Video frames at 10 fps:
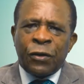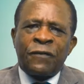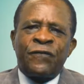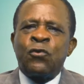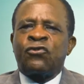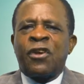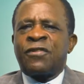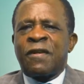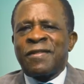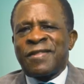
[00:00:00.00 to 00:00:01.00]
the future is
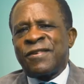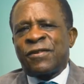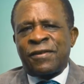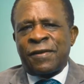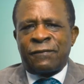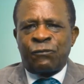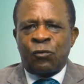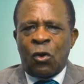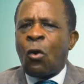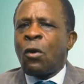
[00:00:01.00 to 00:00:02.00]
uncertain,
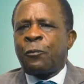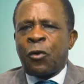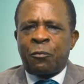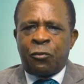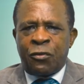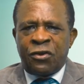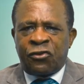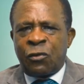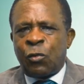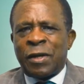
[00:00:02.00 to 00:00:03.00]
our
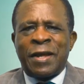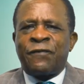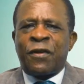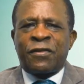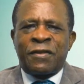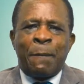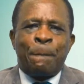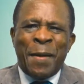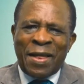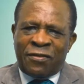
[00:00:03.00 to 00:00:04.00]
preparation will give us the
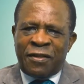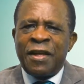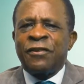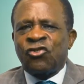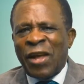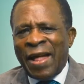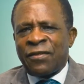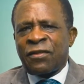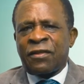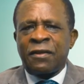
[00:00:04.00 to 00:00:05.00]
best
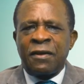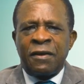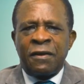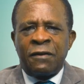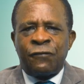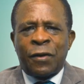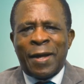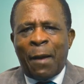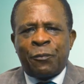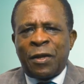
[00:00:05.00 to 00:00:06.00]
chance for
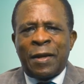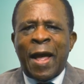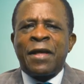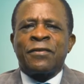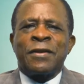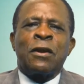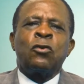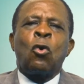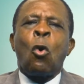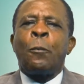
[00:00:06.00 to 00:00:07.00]
capitalizing
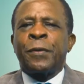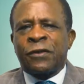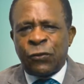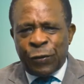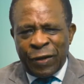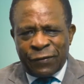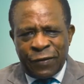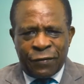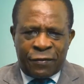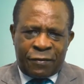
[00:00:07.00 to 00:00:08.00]
on
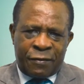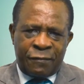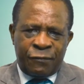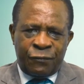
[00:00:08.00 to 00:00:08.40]
opportunities.